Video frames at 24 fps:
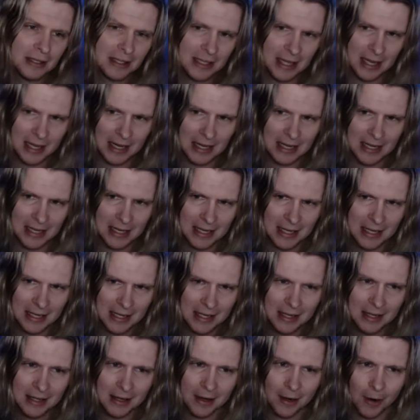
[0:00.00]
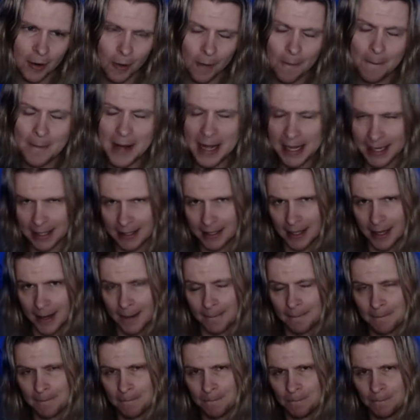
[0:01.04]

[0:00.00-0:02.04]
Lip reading: Kenny Omega.